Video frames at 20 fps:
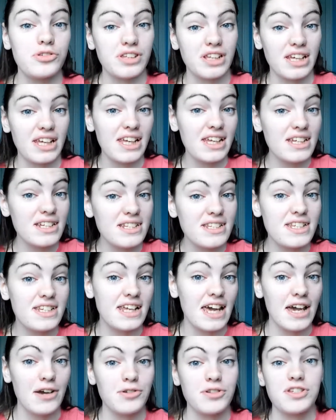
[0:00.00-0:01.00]
the ins and
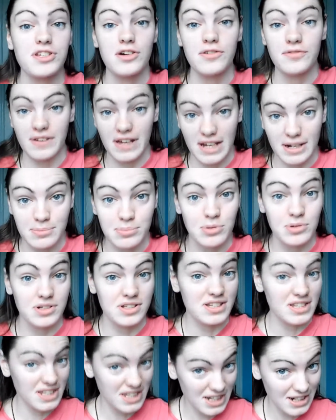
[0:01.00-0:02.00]
outs of airport
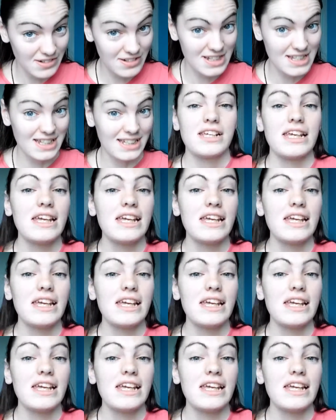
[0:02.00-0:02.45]
security.